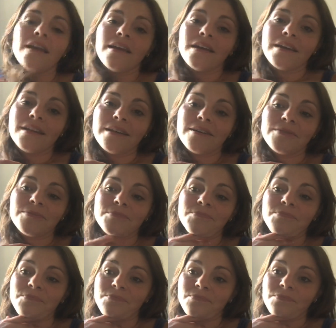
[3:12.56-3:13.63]
Um,
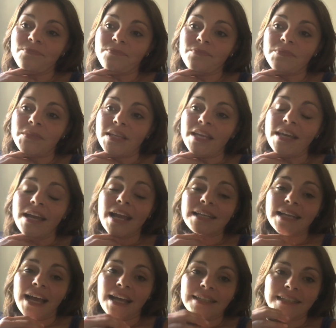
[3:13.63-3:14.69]
yeah, and,
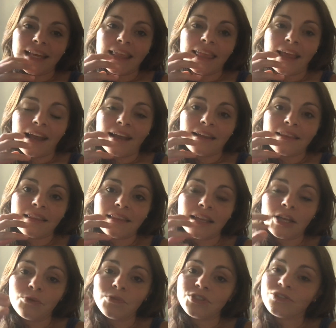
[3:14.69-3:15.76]
and I, th I
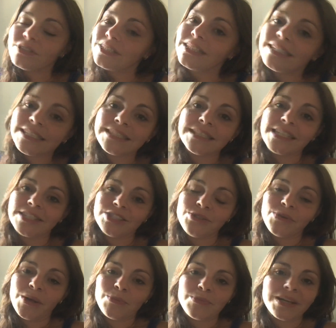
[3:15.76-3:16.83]
think we just need to stick
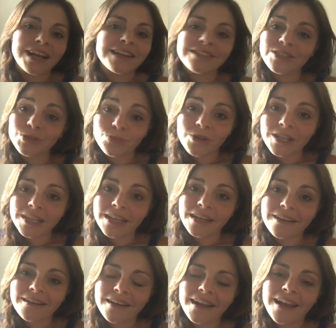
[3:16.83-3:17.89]
to it because it's
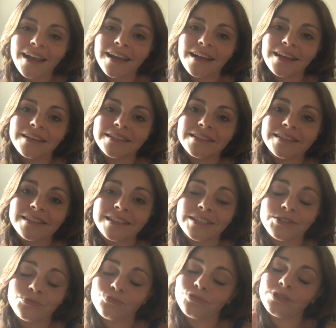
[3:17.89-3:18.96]
working and
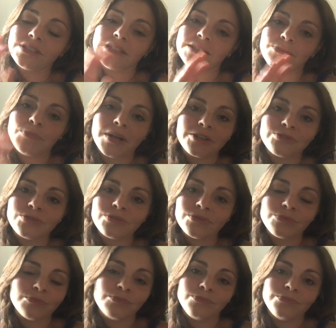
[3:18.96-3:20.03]
it's really the better,
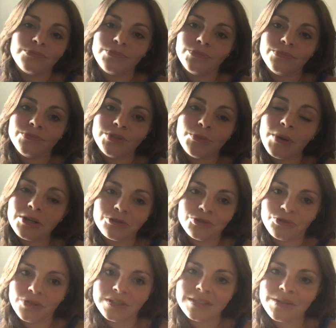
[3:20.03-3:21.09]
the better
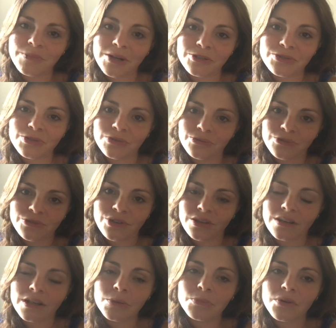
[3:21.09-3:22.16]
choice, the better
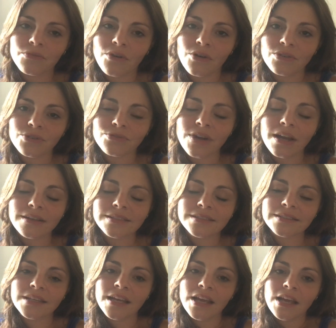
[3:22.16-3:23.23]
solution above all the
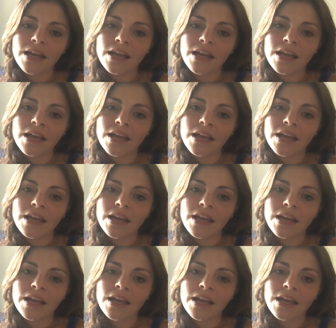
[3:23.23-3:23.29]
rest.